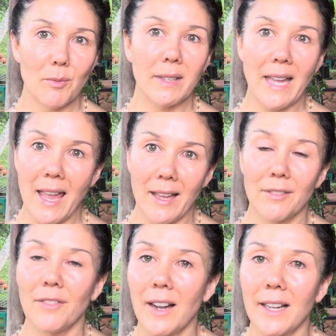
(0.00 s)
can
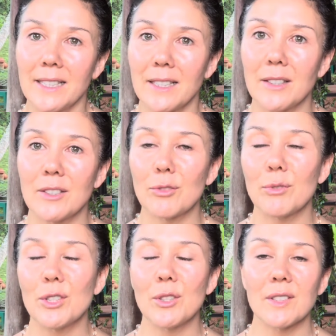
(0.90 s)
find it to
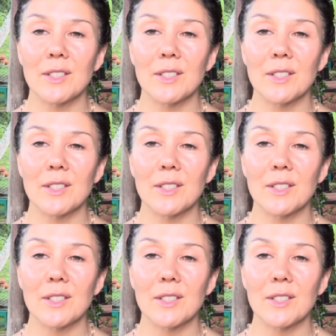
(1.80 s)
reduce the